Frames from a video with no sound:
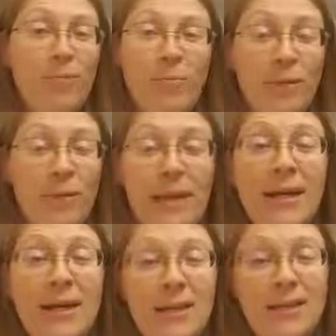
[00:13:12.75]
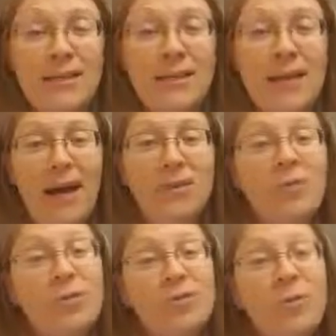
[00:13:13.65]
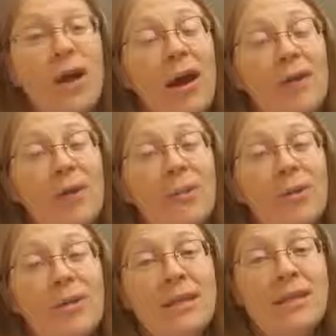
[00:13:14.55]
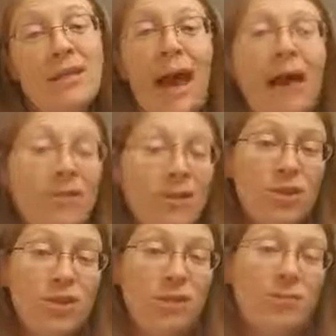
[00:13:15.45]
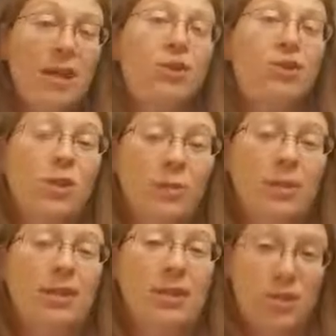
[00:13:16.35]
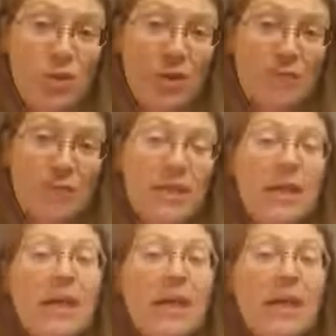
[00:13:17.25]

unique gifts and talents was from God, the ability to have these dreams and interpret these dreams.